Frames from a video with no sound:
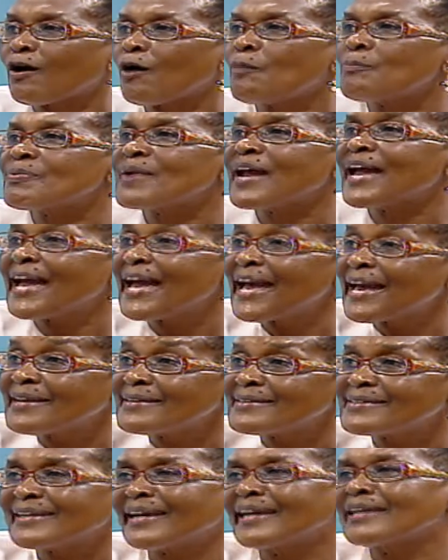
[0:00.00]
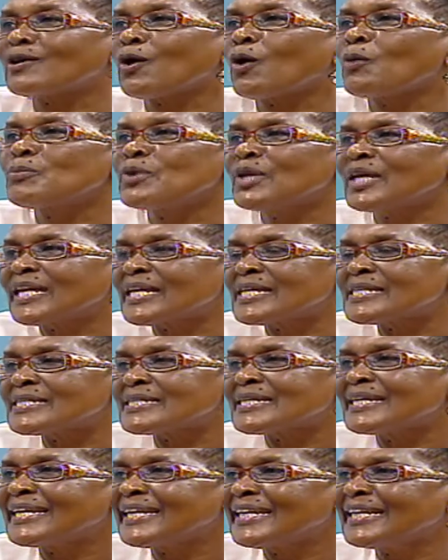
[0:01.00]
Comprehend and
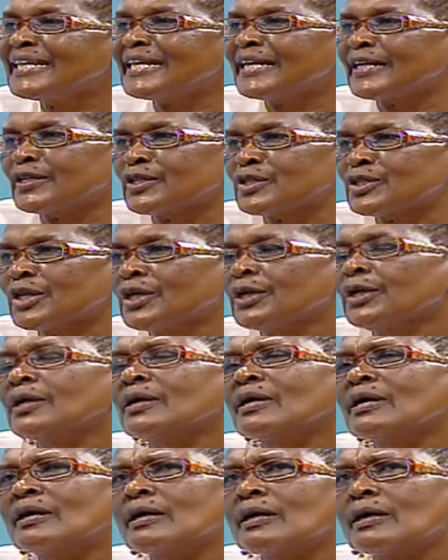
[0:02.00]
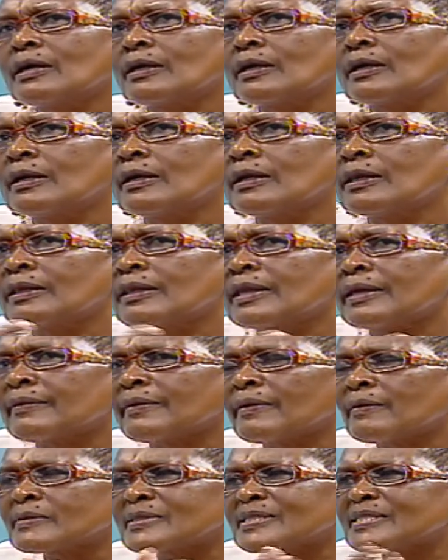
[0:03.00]
communicate in English. In the
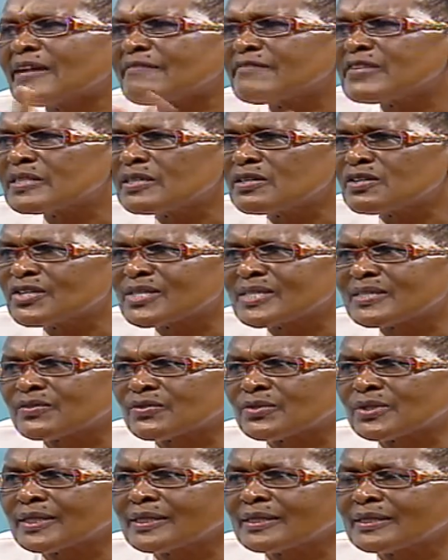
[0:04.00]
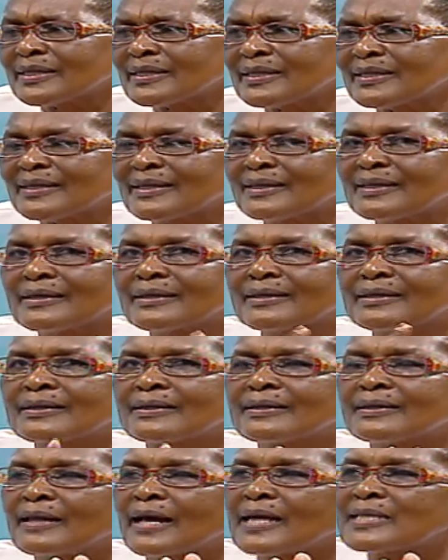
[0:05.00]
service industry,
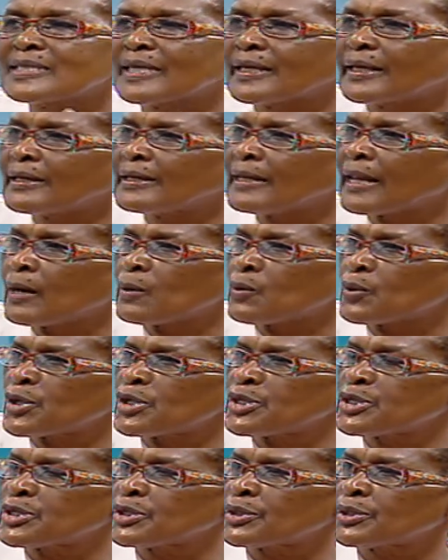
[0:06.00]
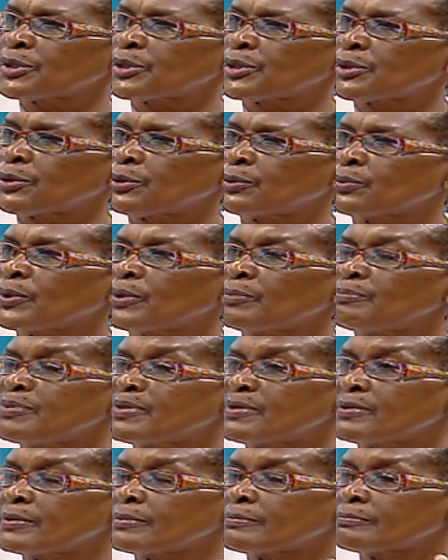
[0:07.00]
a second language will
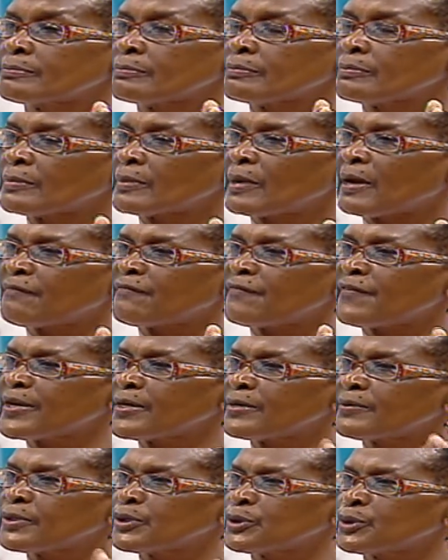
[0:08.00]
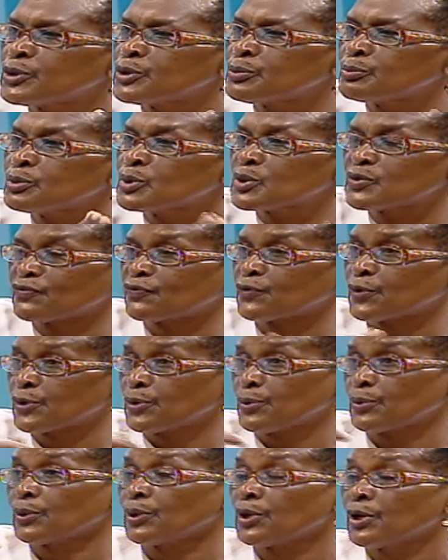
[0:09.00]
be a very huge boost for
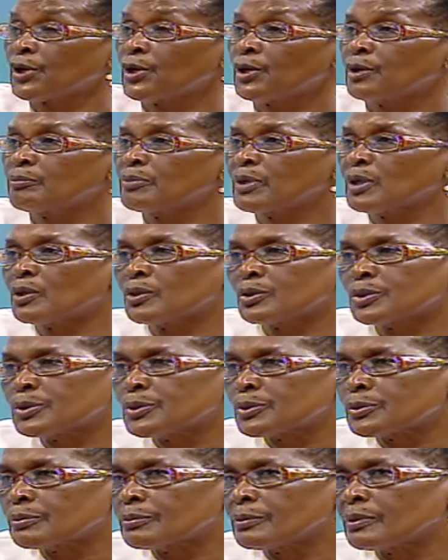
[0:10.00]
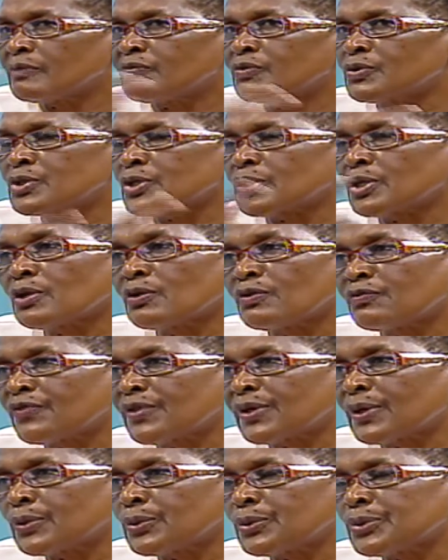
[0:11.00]
you, because if you're talking of
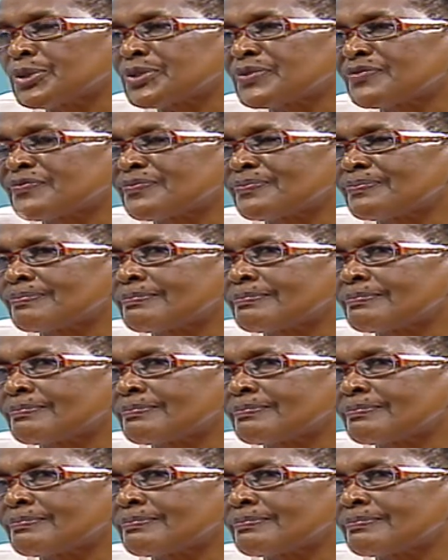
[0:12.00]
the cruise